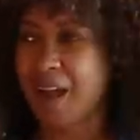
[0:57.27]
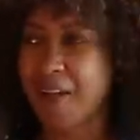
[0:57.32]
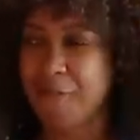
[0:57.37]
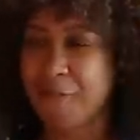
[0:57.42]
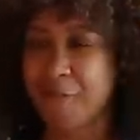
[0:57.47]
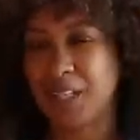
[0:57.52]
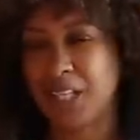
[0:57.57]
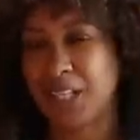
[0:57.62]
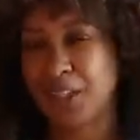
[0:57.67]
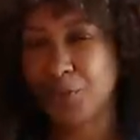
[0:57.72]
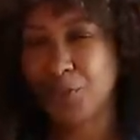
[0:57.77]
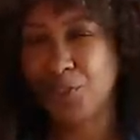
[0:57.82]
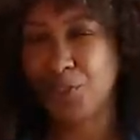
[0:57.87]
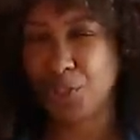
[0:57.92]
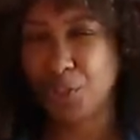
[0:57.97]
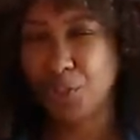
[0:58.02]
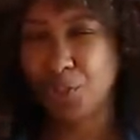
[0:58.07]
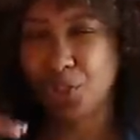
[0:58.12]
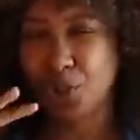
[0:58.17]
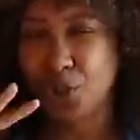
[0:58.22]
I feel like on
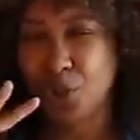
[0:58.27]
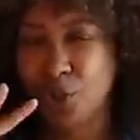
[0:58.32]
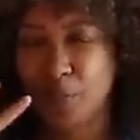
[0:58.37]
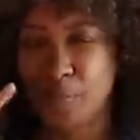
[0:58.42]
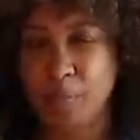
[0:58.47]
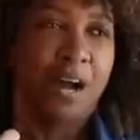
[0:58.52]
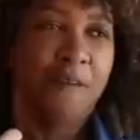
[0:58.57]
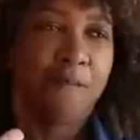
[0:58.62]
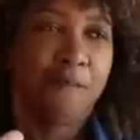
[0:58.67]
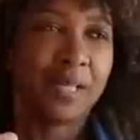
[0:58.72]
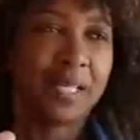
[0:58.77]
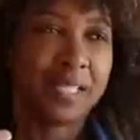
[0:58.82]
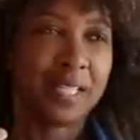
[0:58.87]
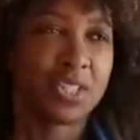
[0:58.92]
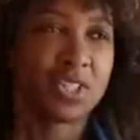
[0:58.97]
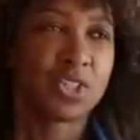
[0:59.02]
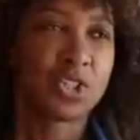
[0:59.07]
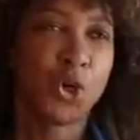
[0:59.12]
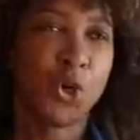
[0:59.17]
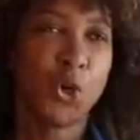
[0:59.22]
YouTube, I feel like
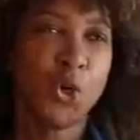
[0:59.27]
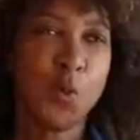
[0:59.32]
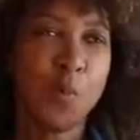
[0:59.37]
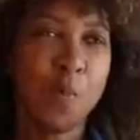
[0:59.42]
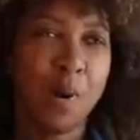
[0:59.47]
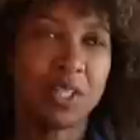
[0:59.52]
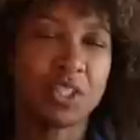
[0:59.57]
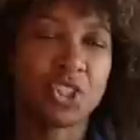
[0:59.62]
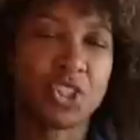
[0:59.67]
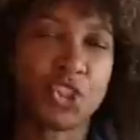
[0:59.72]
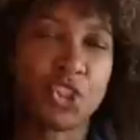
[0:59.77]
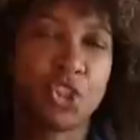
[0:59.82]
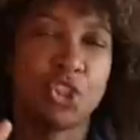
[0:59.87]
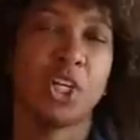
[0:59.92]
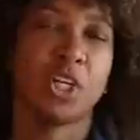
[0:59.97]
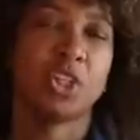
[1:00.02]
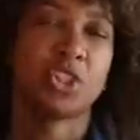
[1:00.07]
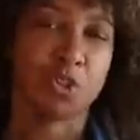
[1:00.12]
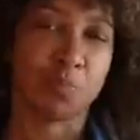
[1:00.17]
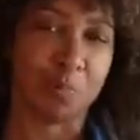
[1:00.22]
there's too much
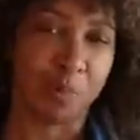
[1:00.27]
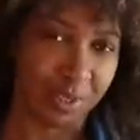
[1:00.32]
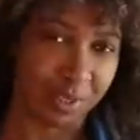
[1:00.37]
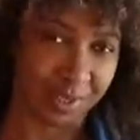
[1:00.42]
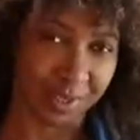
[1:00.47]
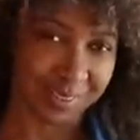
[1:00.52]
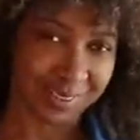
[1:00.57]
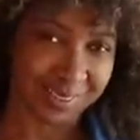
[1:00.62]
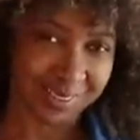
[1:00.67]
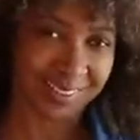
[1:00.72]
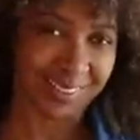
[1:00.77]
judgment.